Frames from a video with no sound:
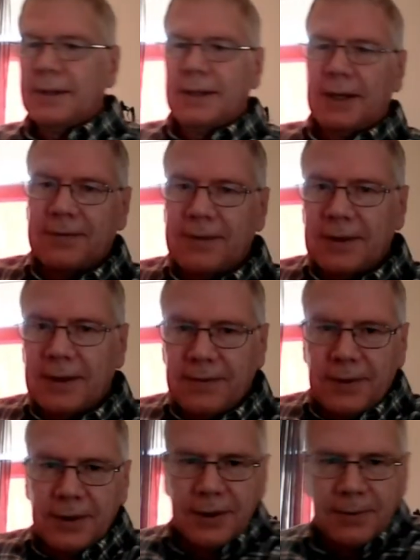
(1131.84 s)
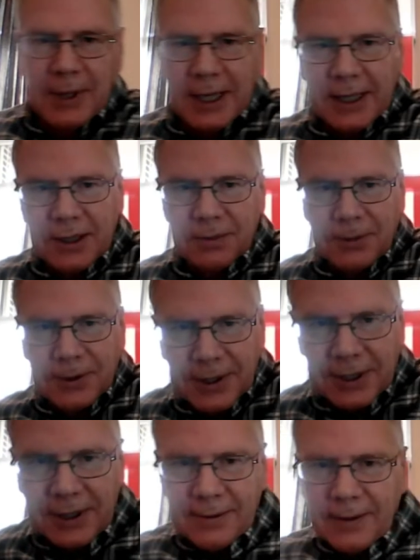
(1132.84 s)
Now, if you look back at the
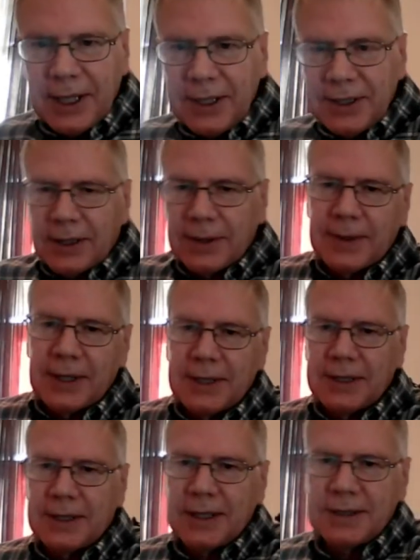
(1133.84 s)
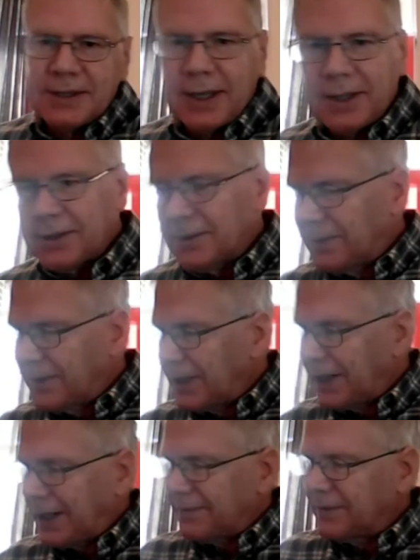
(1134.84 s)
board at the range equation, that's actually what we
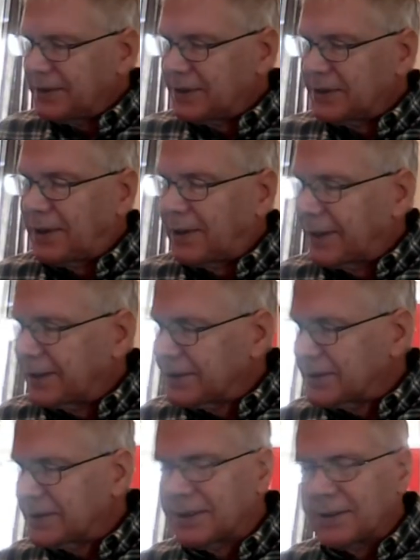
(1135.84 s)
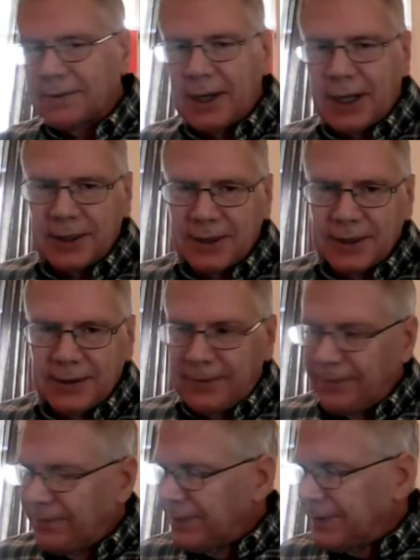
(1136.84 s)
have. This is r, this is the range.
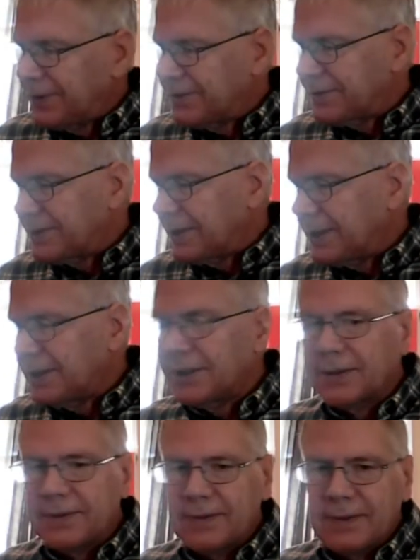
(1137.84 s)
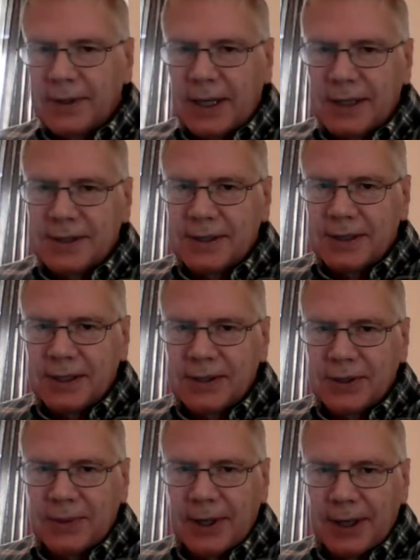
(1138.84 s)
This is the initial velocity
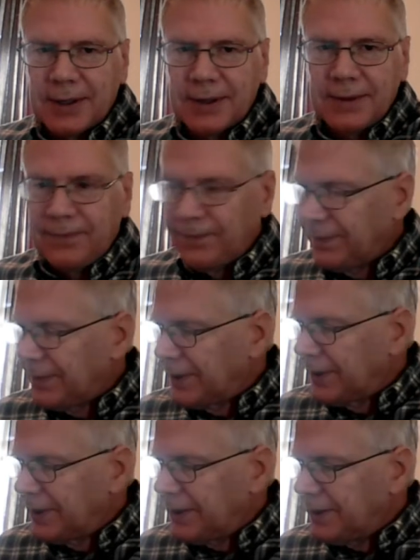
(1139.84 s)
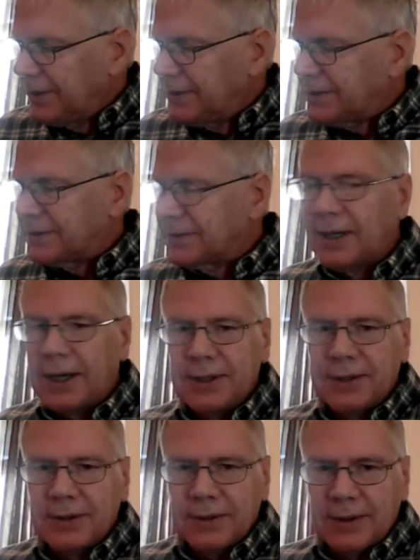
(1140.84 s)
squared. This is sine
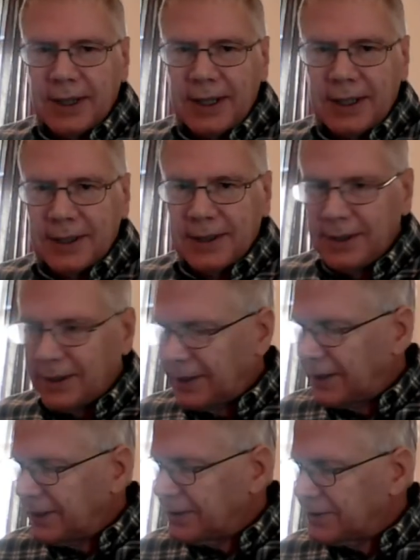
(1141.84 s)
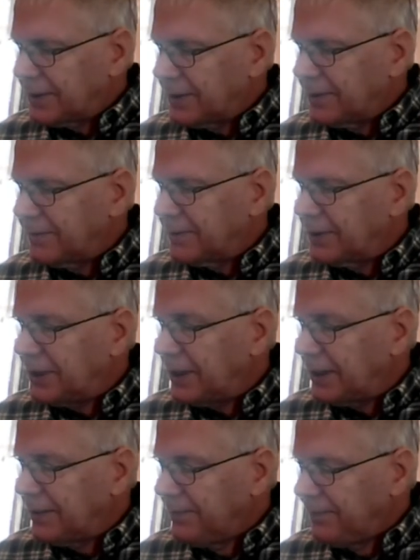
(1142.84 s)
2 theta, and it's all over
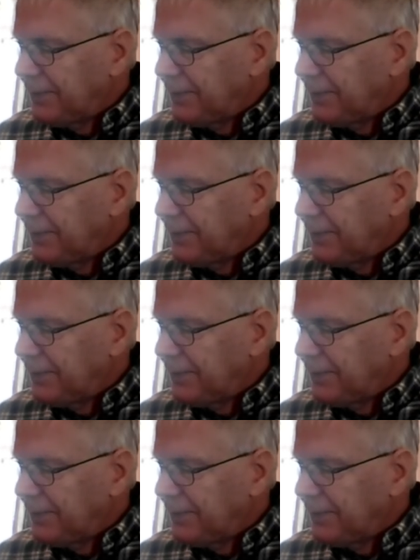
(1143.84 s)
g.